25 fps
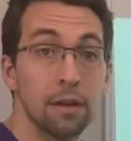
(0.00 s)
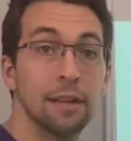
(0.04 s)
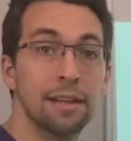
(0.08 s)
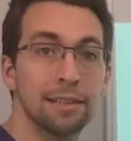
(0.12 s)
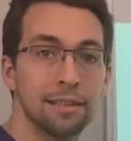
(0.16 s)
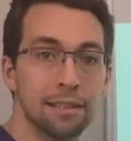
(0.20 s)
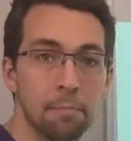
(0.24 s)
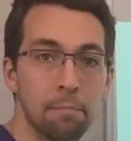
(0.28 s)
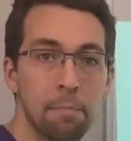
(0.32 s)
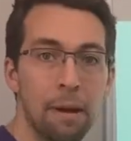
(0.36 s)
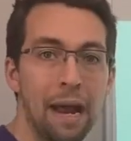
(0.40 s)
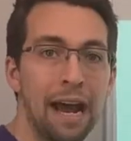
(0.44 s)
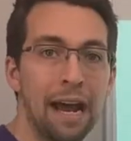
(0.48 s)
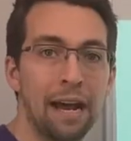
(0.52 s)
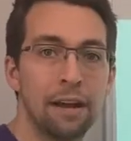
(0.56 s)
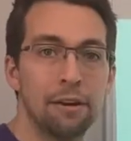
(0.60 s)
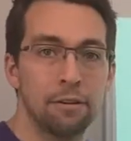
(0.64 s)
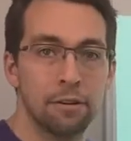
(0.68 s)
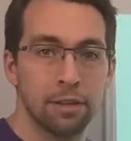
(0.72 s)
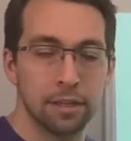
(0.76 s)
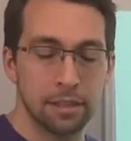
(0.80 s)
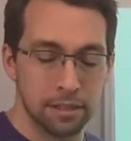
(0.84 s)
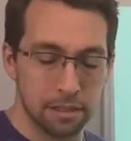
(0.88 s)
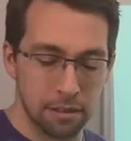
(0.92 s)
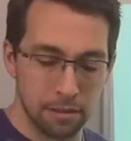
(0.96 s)
That's a
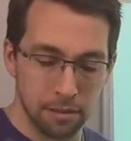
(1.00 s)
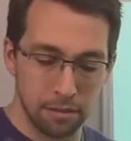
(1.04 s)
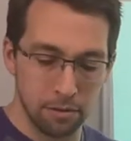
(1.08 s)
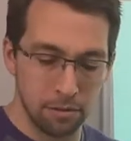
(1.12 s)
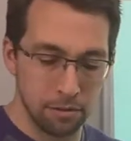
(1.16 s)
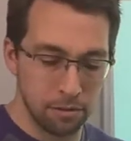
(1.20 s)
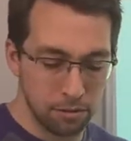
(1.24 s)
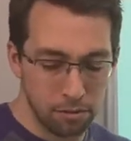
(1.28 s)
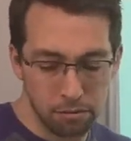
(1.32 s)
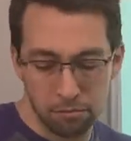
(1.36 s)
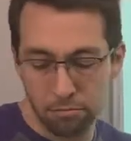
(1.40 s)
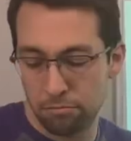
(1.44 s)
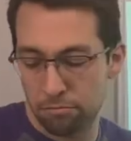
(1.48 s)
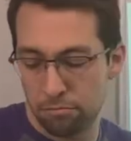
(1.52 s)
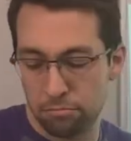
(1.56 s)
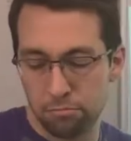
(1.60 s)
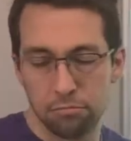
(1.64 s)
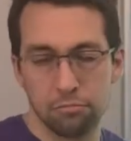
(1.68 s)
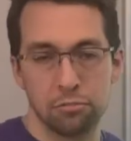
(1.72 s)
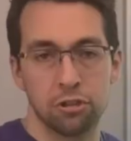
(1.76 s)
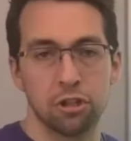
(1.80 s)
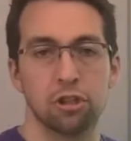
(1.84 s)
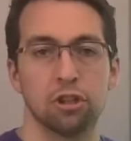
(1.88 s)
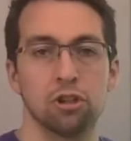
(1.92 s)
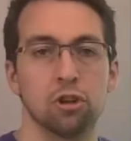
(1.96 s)
pattern. It's you,
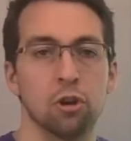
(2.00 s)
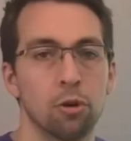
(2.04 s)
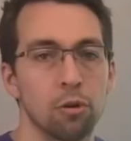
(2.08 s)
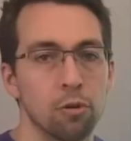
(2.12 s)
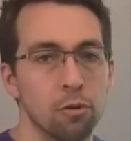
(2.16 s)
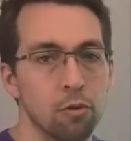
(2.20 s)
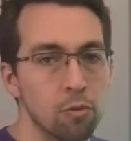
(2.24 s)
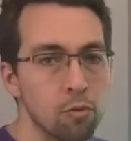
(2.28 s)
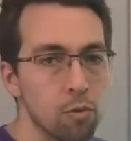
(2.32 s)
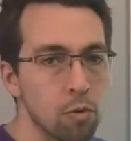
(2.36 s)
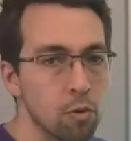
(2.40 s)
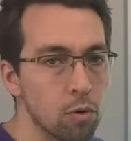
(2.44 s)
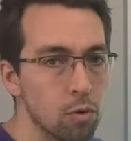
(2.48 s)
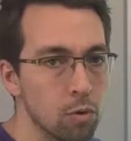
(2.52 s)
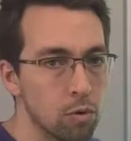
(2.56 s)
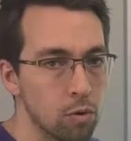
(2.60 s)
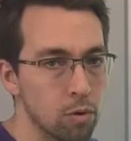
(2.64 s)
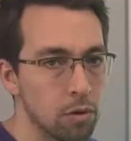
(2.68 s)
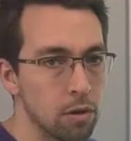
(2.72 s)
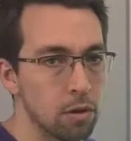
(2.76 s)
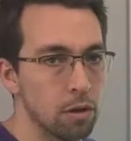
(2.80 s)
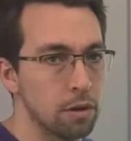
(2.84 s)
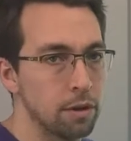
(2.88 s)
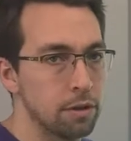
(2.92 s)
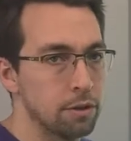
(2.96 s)
it's a certain
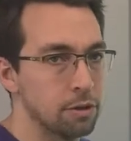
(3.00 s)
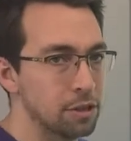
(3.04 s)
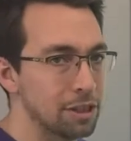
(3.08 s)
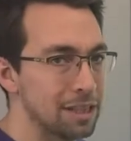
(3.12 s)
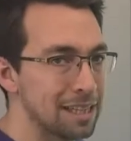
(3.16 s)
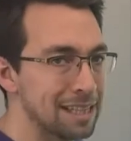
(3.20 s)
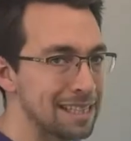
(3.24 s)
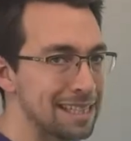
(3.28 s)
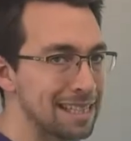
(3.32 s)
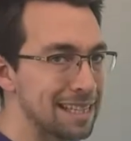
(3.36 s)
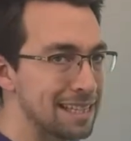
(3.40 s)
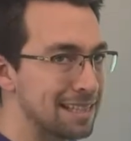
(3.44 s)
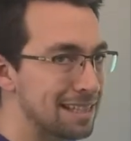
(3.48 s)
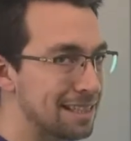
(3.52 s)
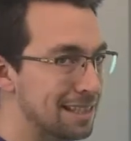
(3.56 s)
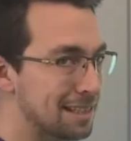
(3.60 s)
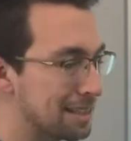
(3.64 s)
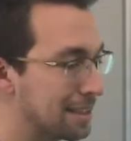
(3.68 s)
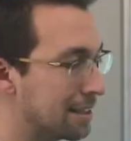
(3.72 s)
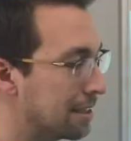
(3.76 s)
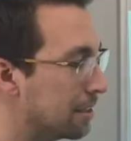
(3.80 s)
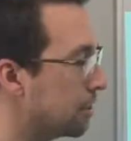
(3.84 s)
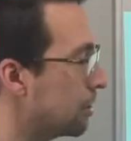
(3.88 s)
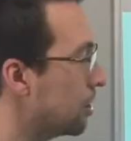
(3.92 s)
rule. There's consistency.